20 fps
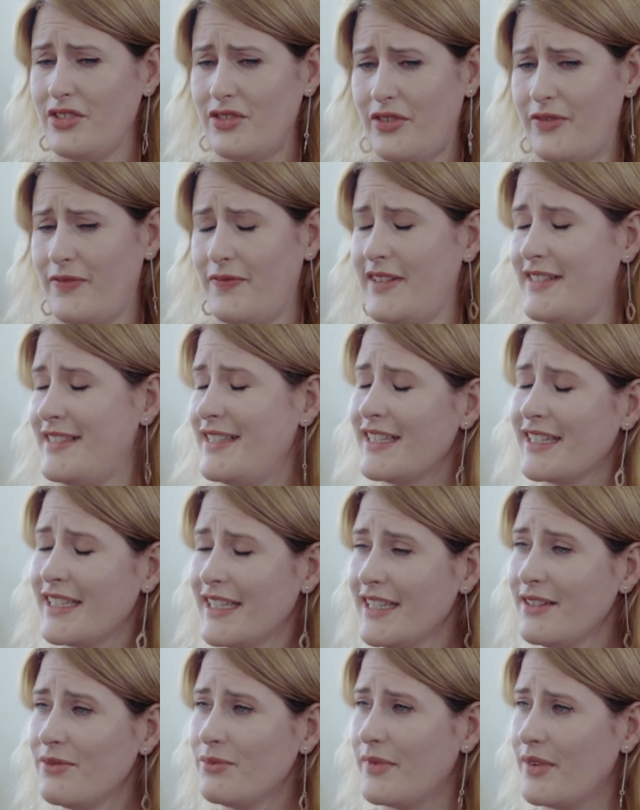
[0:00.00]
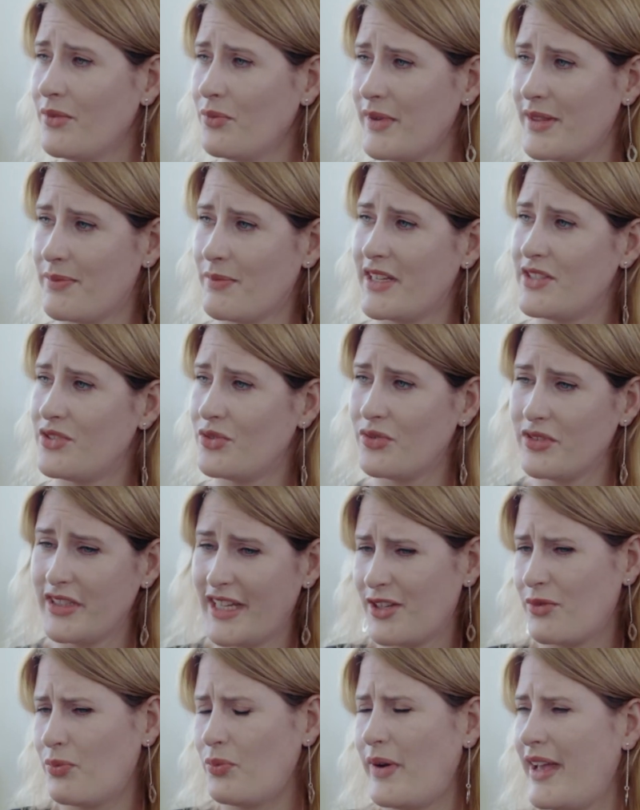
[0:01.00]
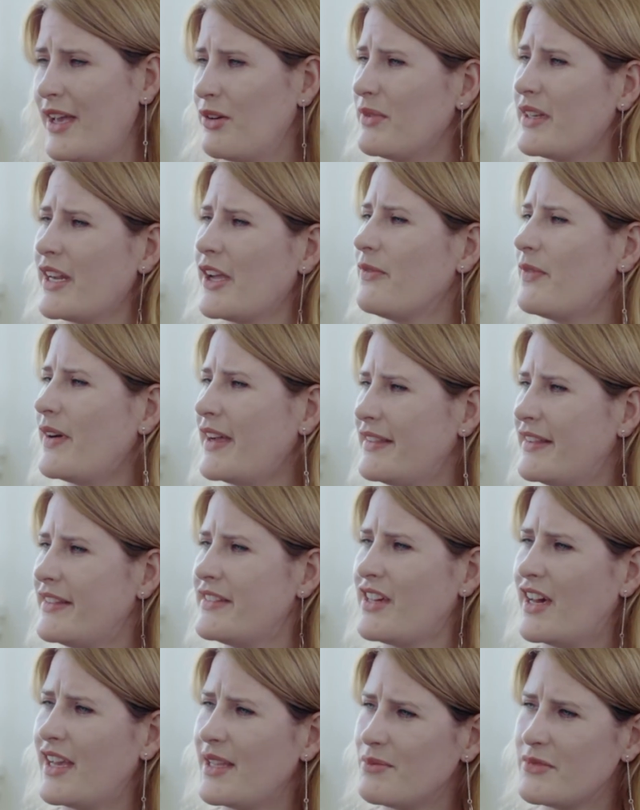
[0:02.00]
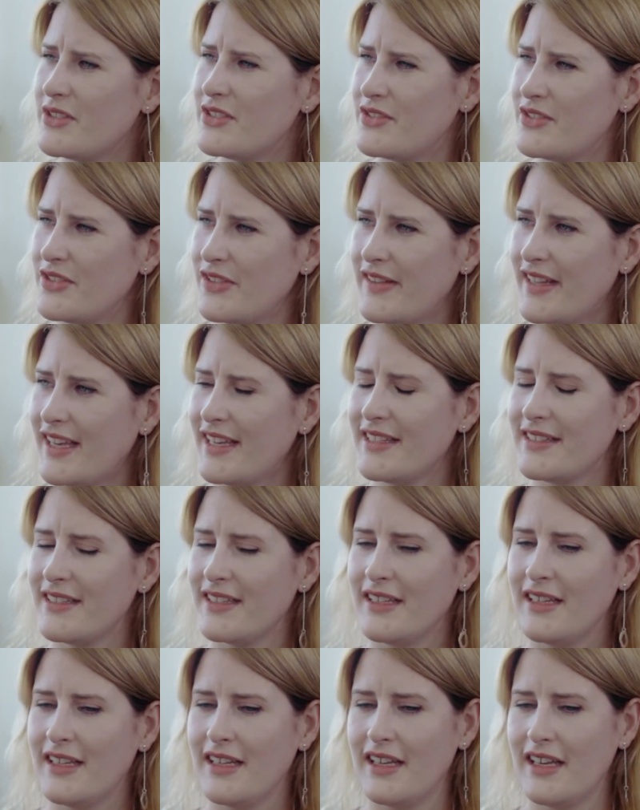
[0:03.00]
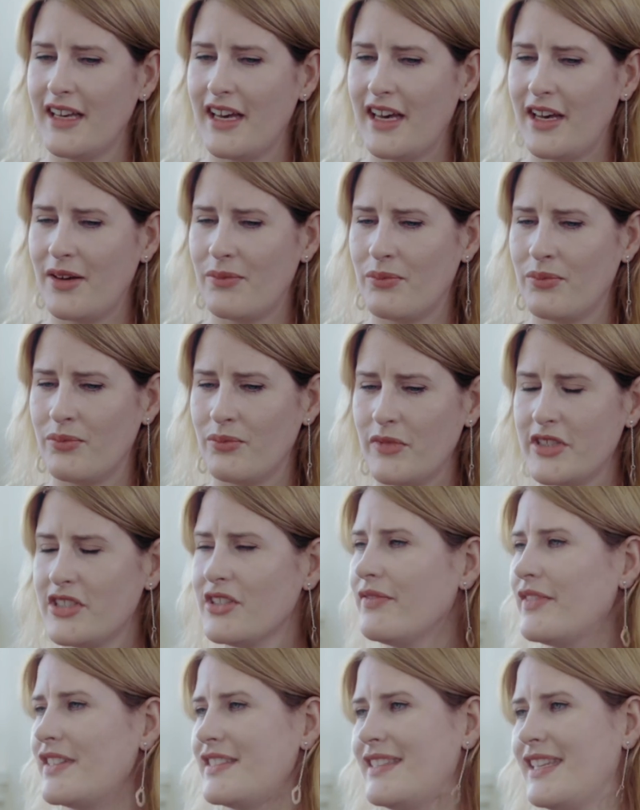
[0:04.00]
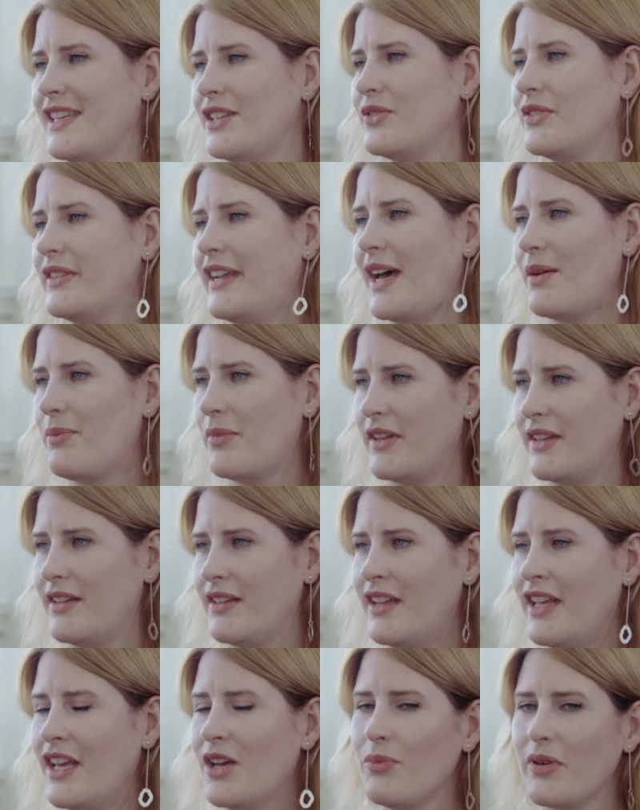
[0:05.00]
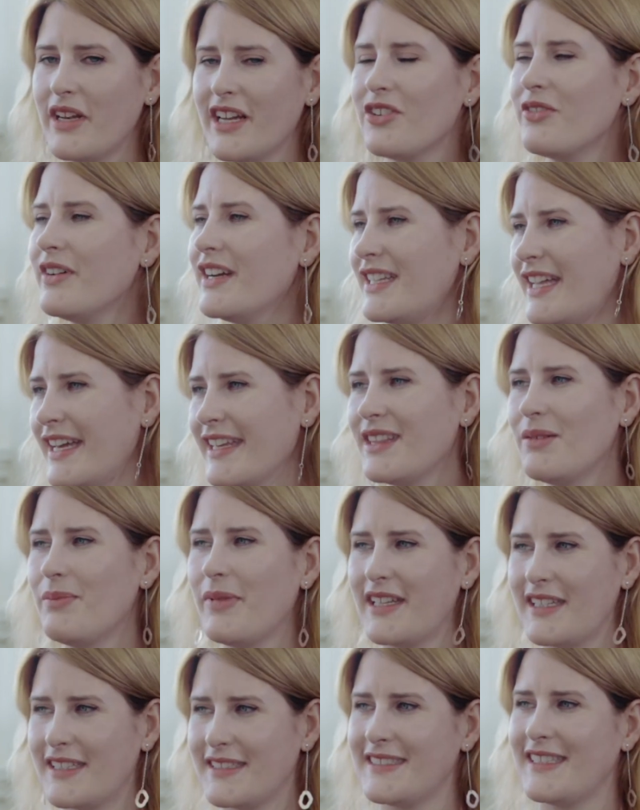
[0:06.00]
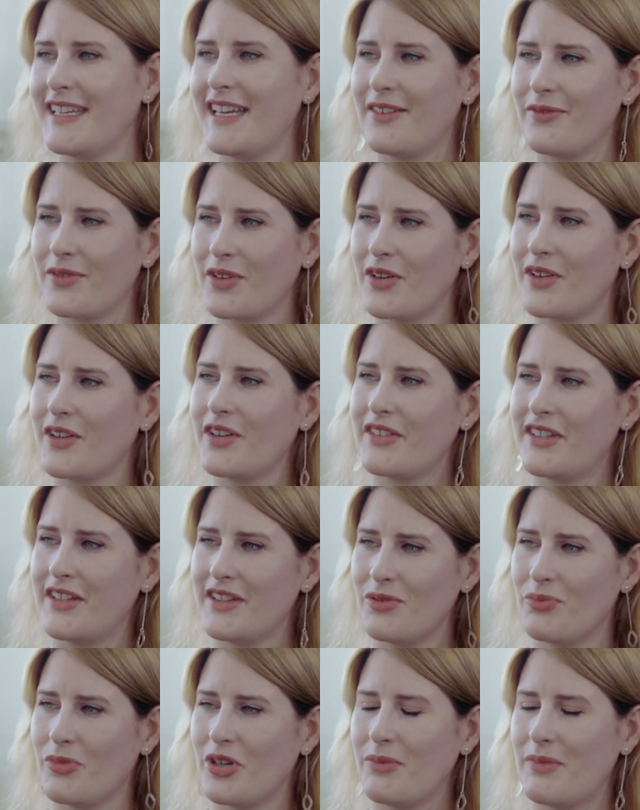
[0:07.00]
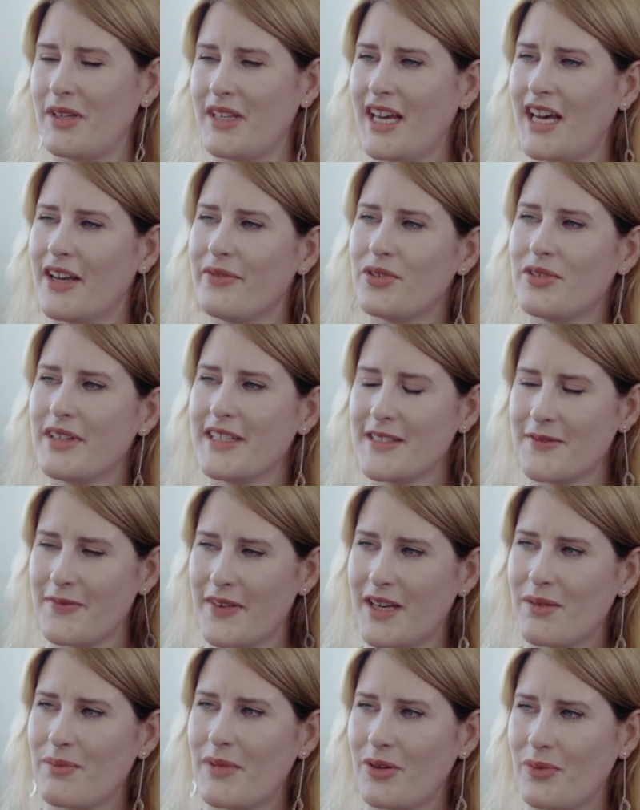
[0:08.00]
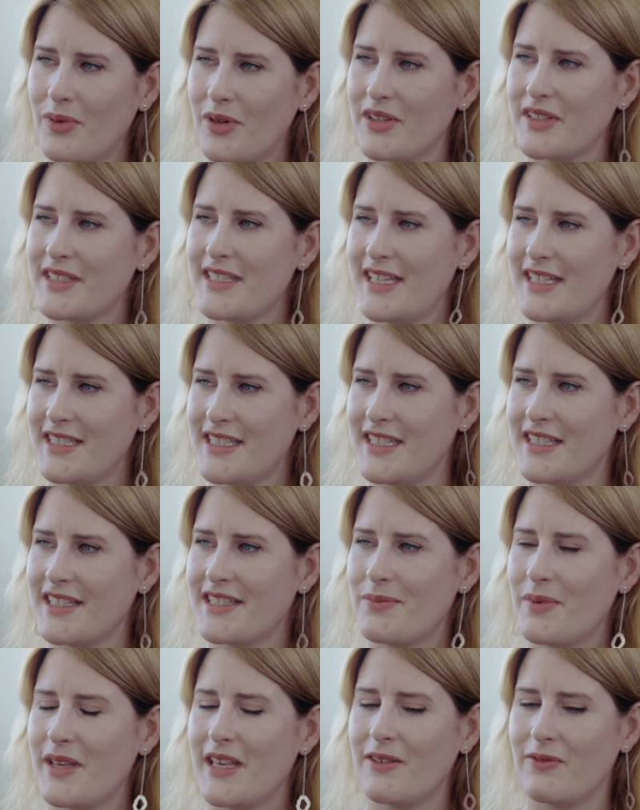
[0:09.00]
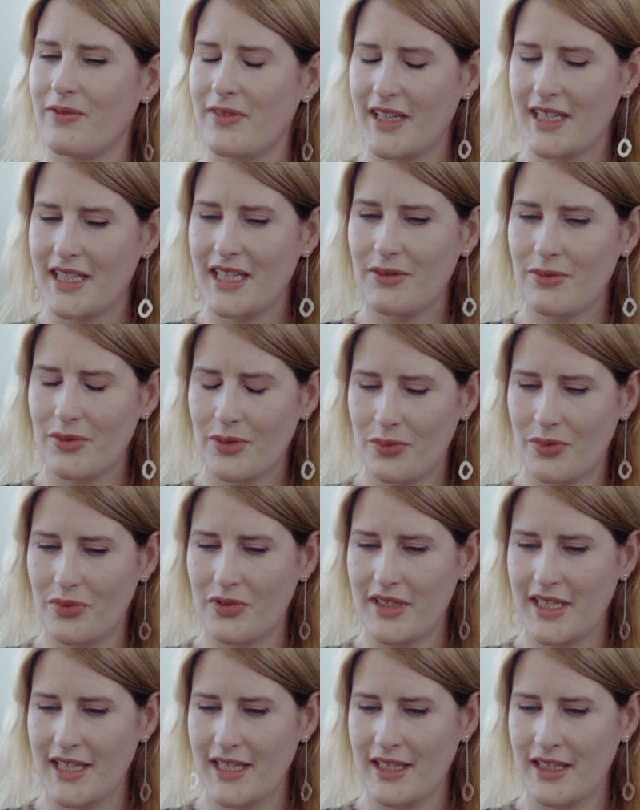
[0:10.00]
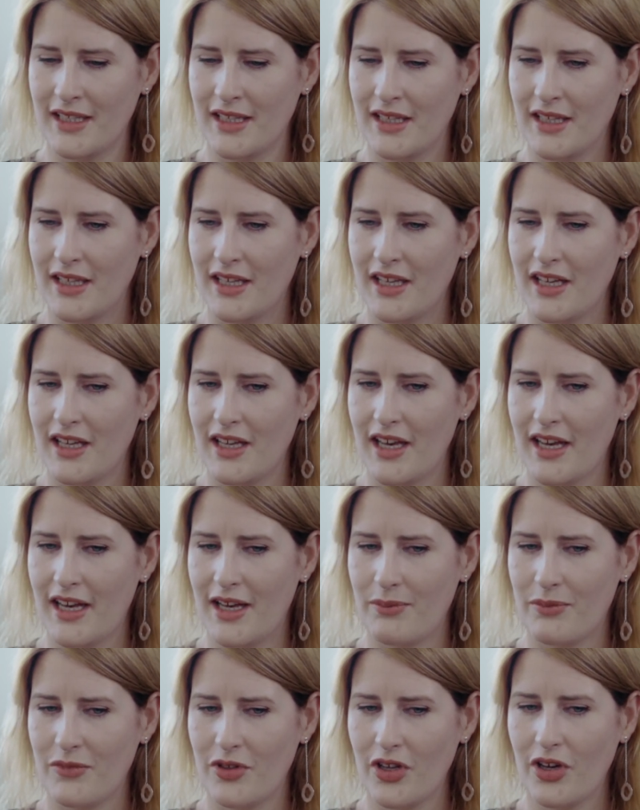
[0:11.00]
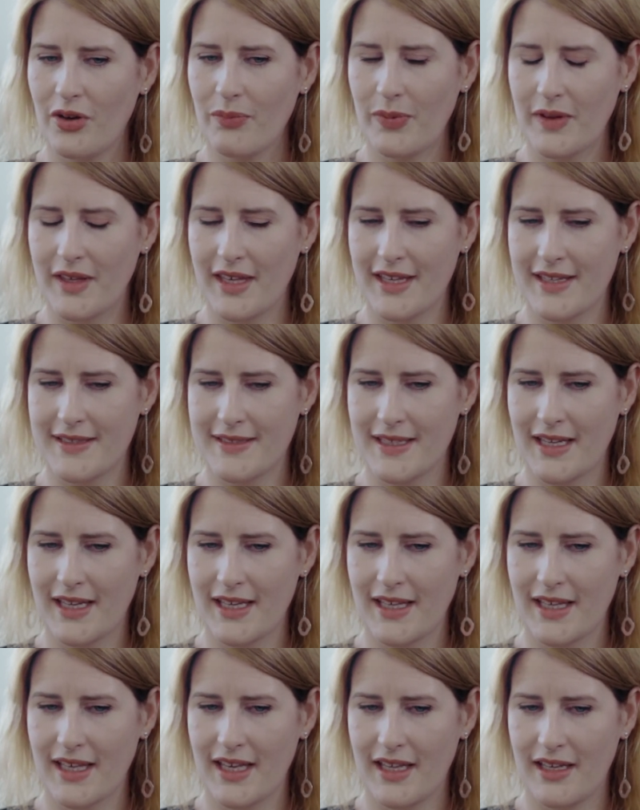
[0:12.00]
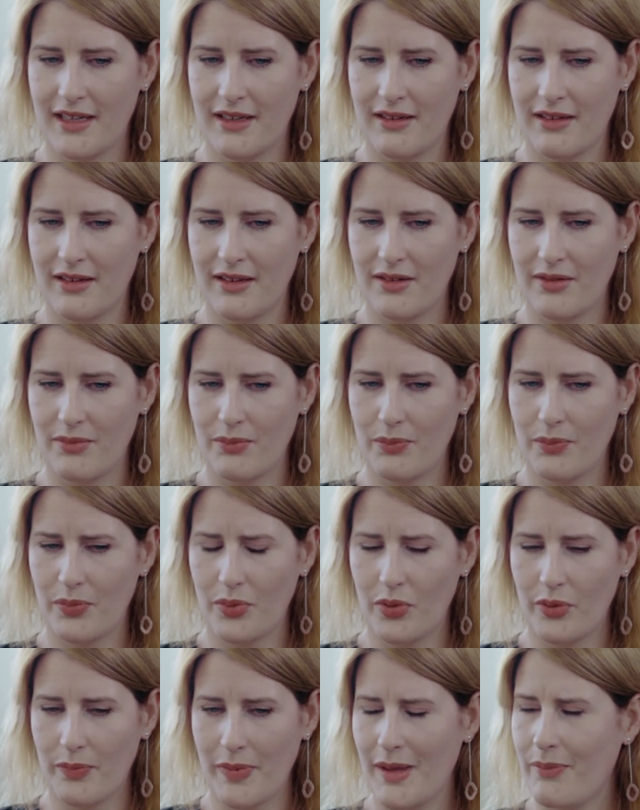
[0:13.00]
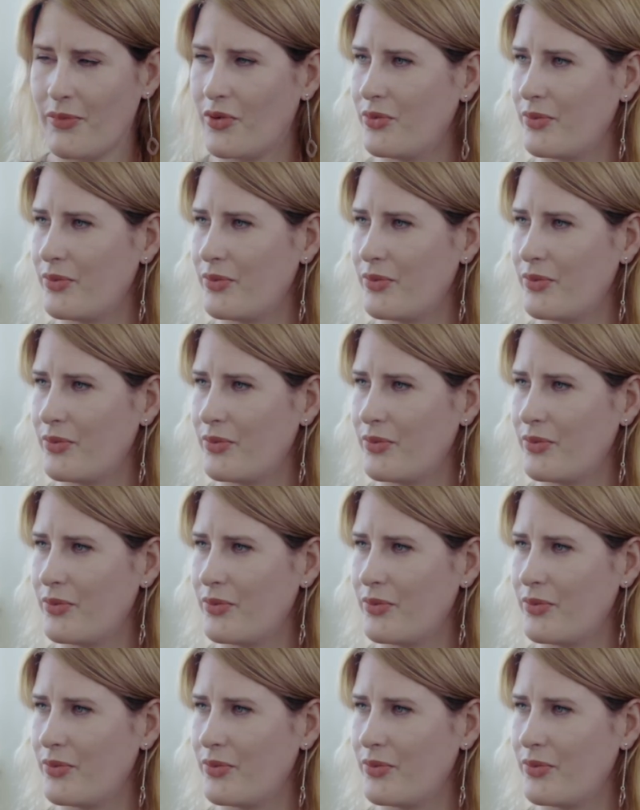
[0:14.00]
physically with my daughter, like where would I find the time to do that? Which obviously could happen. But I quite like the balance I have going on at the moment. I've always found my work teaching as being really rewarding, not because I can bore people